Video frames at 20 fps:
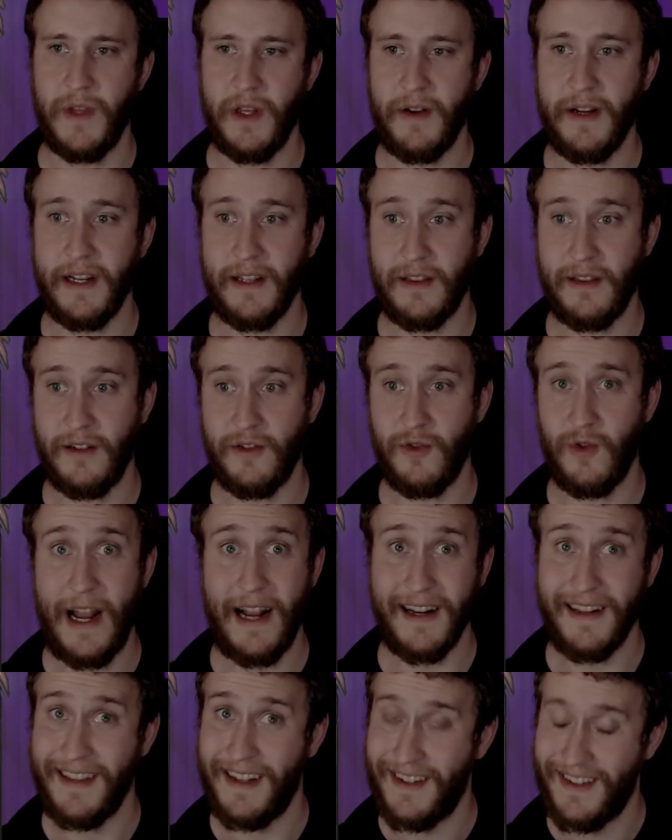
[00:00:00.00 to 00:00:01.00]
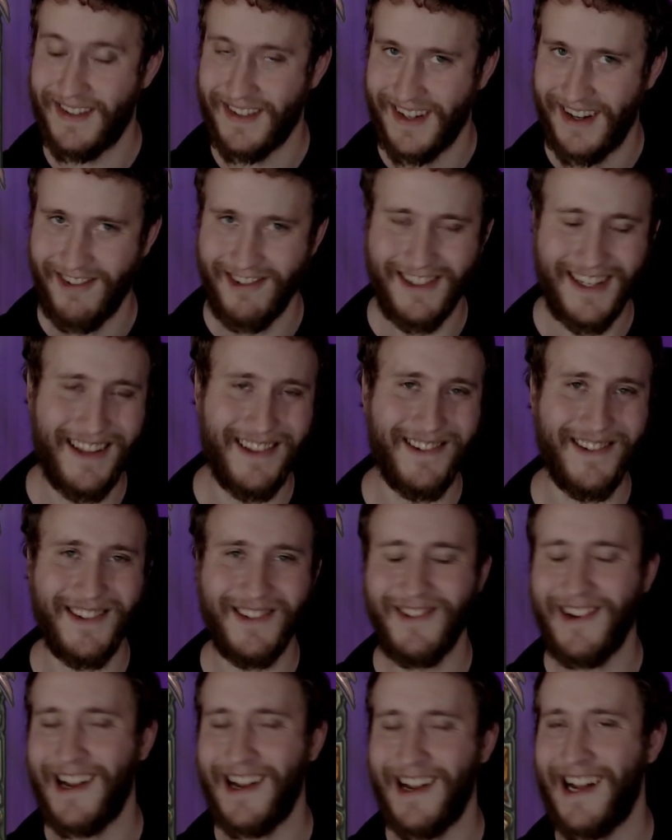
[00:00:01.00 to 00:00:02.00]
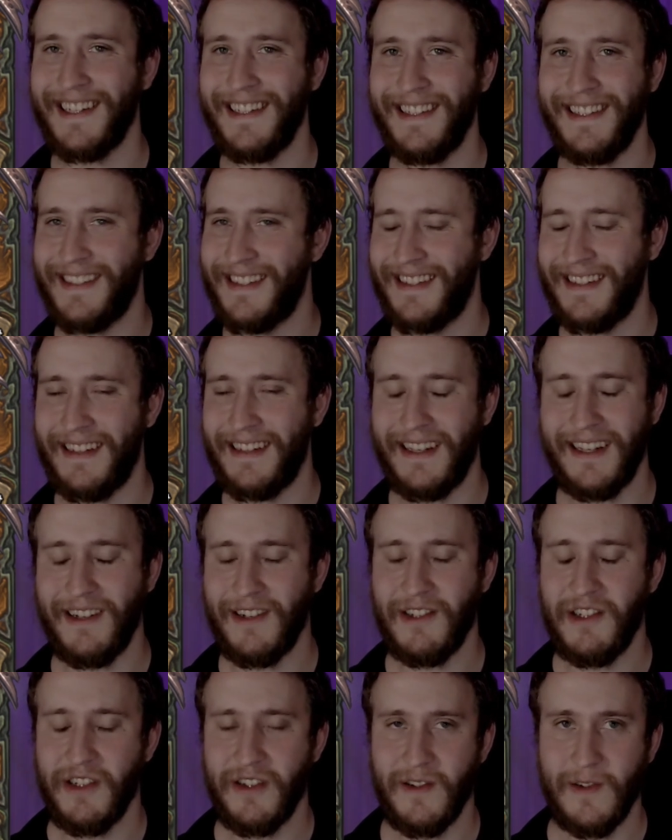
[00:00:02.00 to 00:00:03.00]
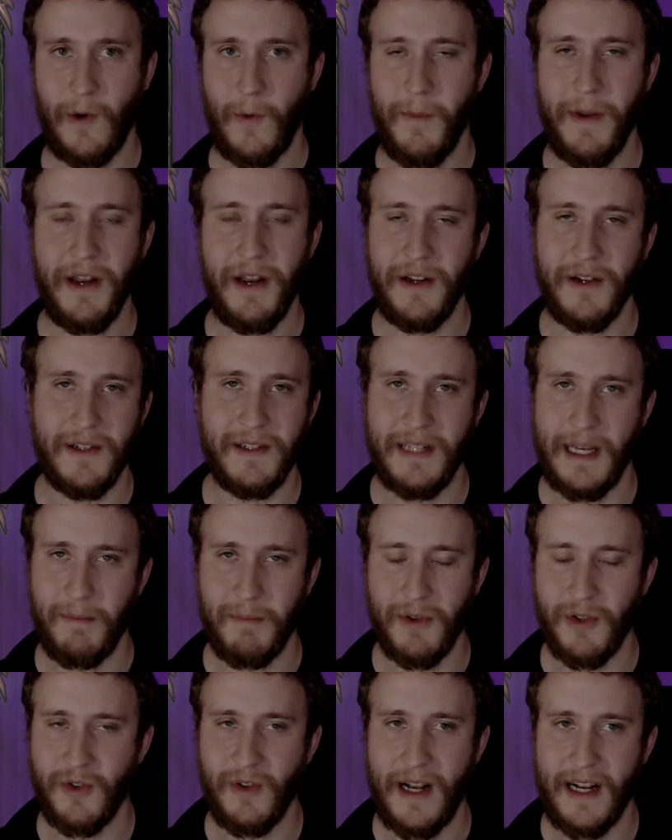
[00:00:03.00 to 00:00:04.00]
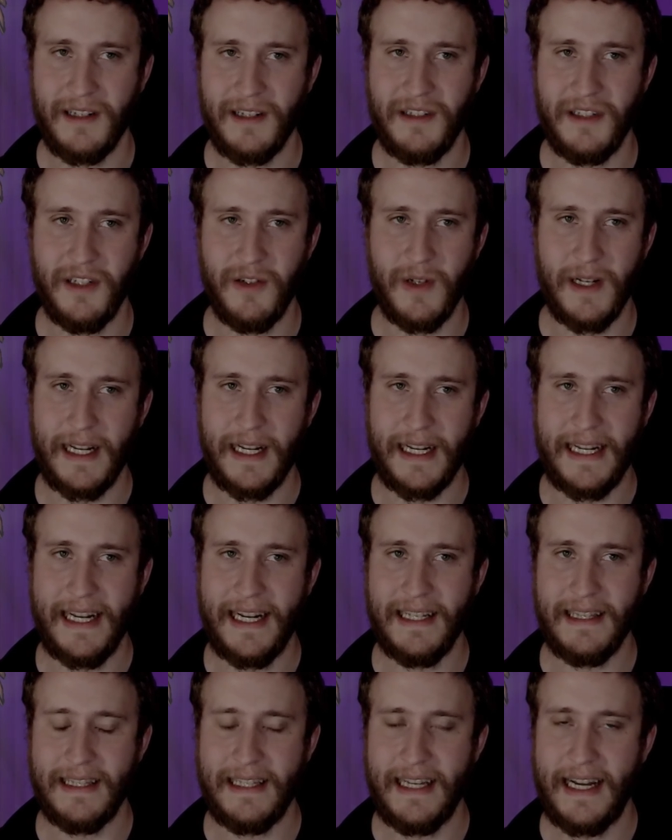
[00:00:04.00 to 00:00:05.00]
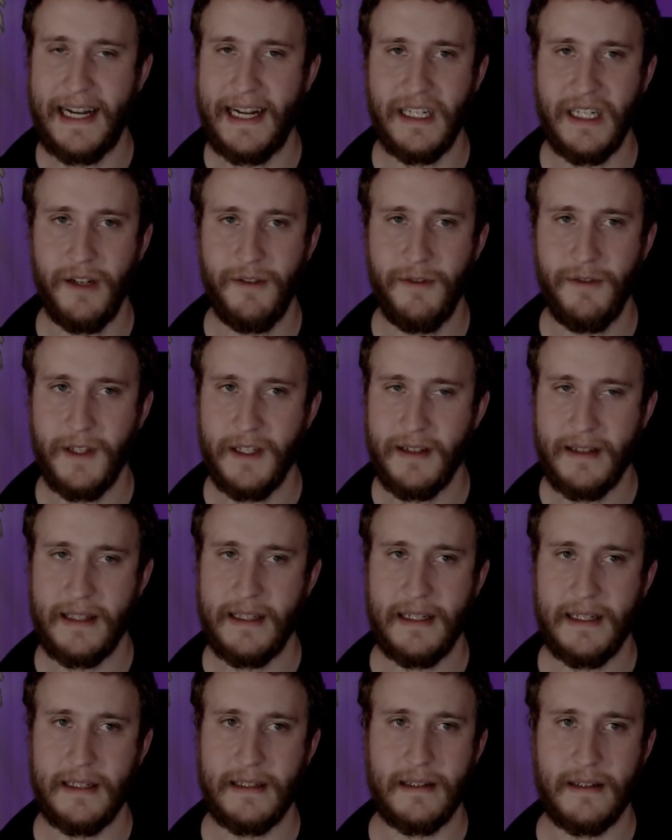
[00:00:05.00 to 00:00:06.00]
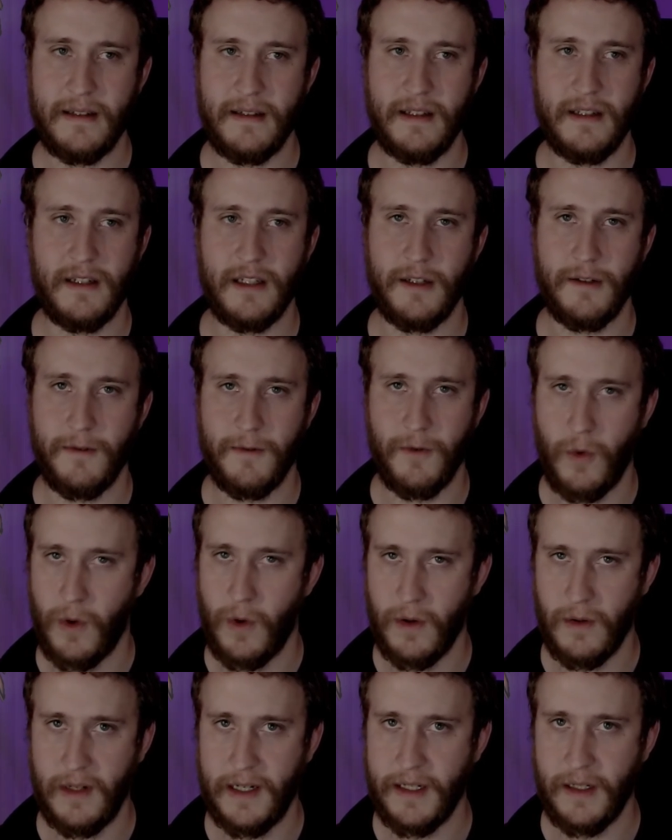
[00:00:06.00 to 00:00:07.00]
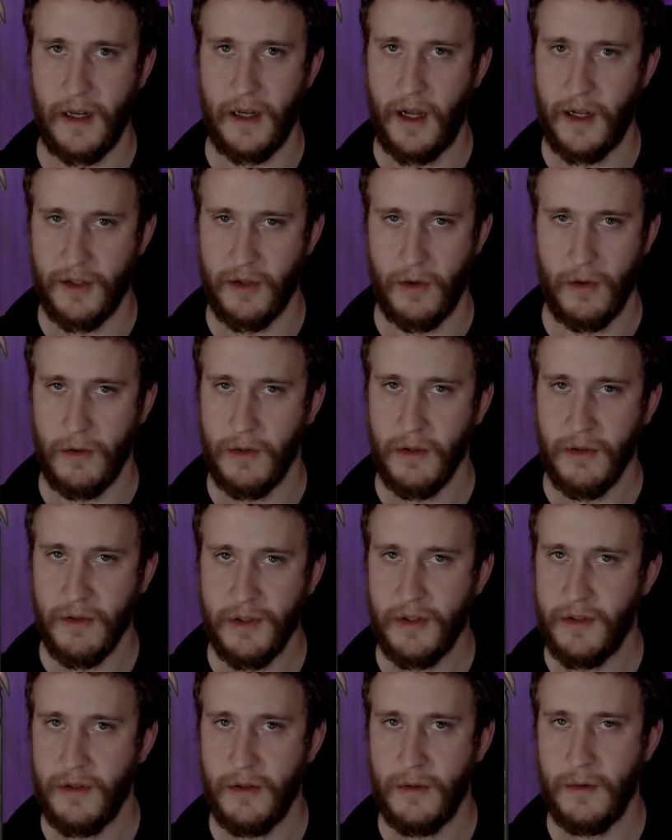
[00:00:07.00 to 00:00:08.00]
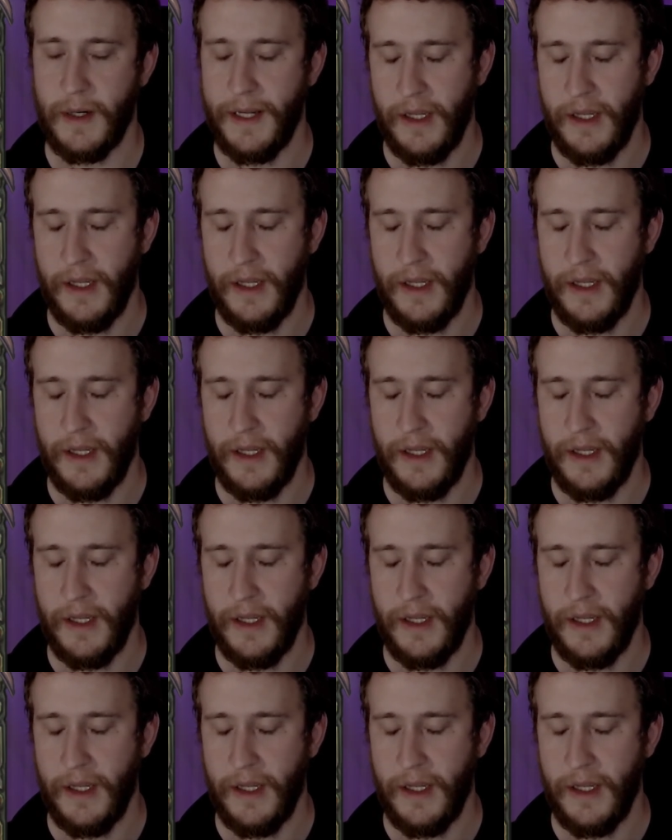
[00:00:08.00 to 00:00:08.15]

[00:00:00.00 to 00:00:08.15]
You can get the dragon that discovers other dragons, and there are just so many good tempo dragons you can get that if this thing sticks for like a turn or two,